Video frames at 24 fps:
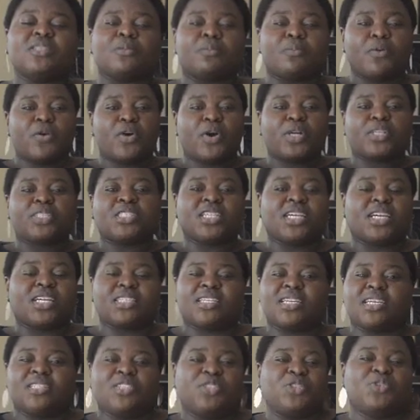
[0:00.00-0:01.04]
the
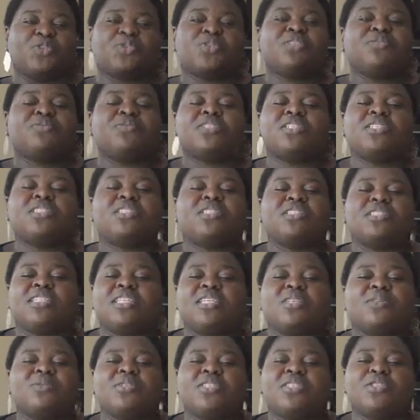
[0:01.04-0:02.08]
project, and you don't even need to,
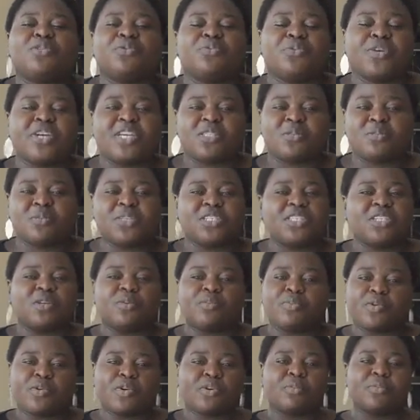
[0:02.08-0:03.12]
they don't need to raise money or
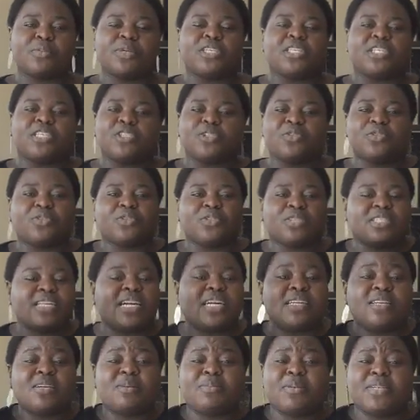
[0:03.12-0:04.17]
borrow money. You
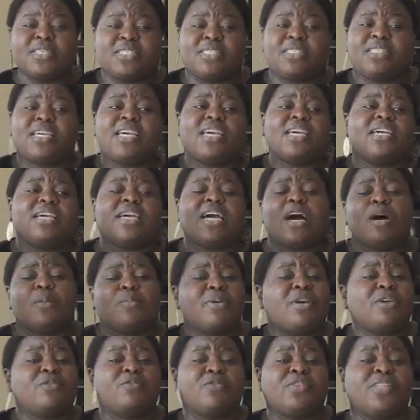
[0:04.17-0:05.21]
stand up and you say, hey, I'll
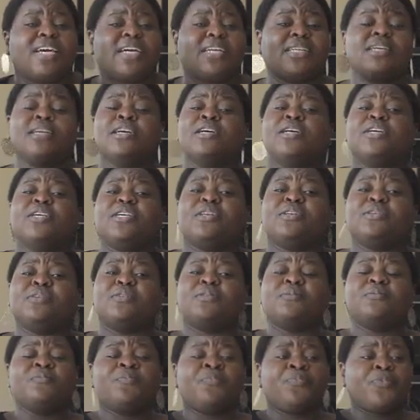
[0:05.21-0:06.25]
pay for that,
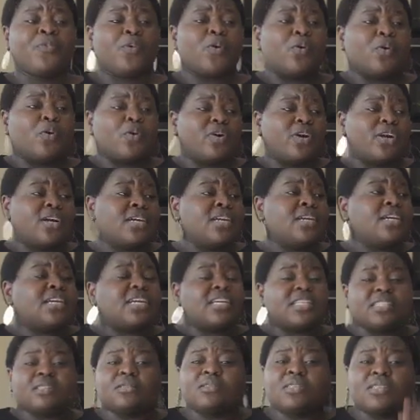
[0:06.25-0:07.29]
or
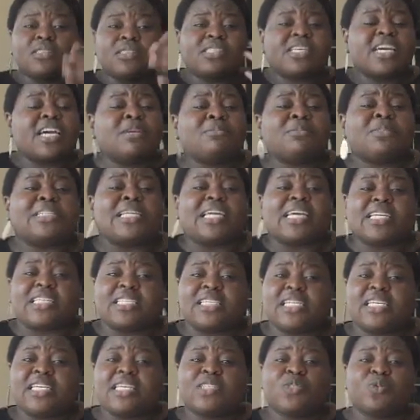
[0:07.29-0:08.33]
in times like
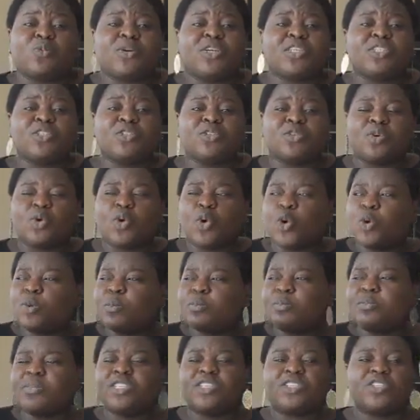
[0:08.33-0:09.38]
these when
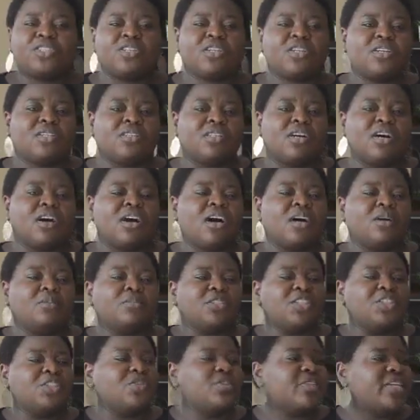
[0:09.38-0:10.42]
Hope Mission,
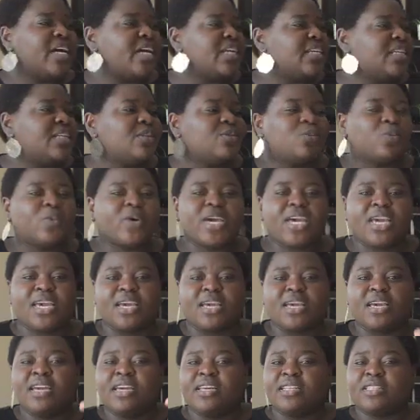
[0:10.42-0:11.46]
the United
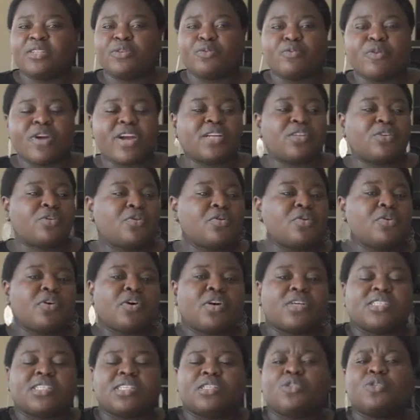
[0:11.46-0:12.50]
Way, the Red
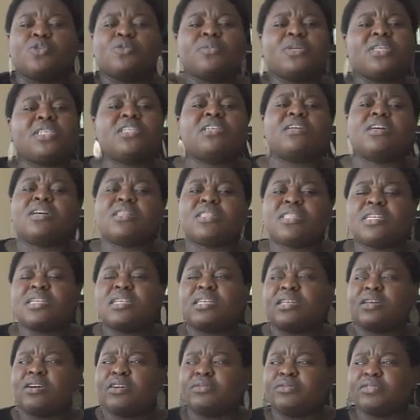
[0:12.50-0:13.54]
Cross, and so many other
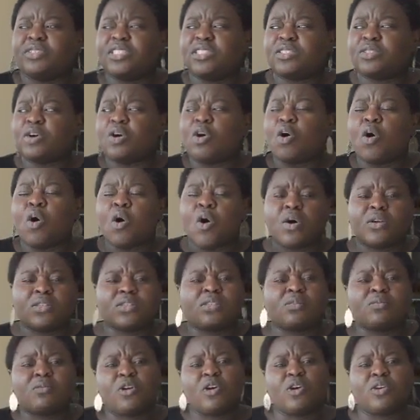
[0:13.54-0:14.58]
of these
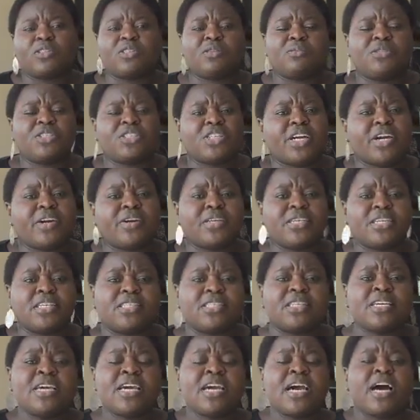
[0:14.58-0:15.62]
awesome
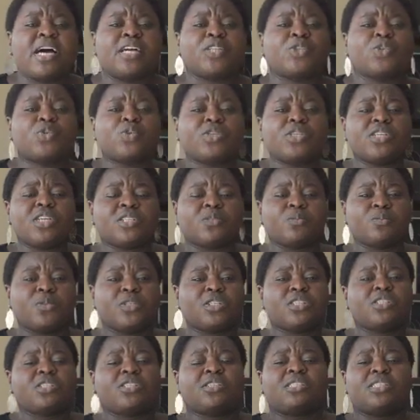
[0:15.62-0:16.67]
charities are doing as
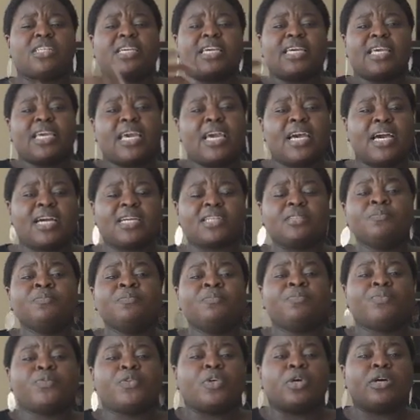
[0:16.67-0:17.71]
much as they can
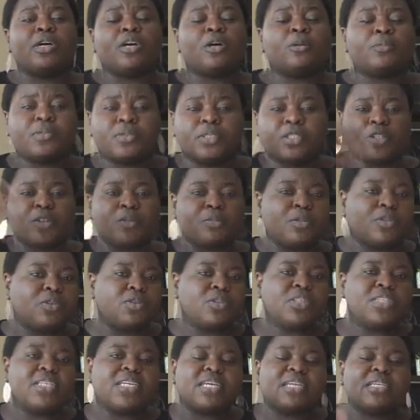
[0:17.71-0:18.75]
to help the
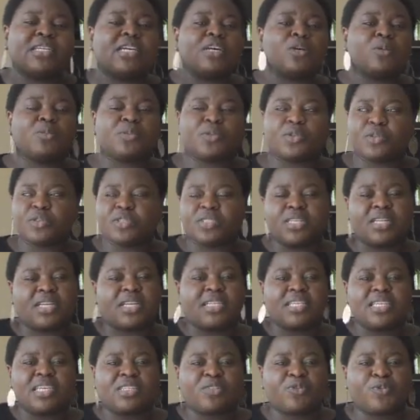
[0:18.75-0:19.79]
community and help those that
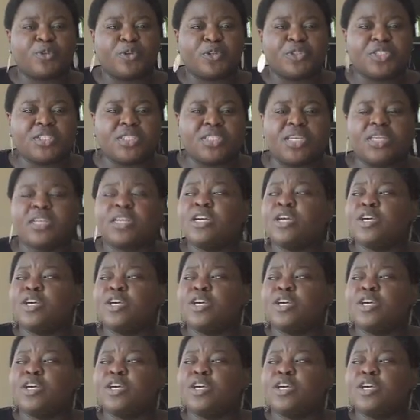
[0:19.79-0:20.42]
are less fortunate.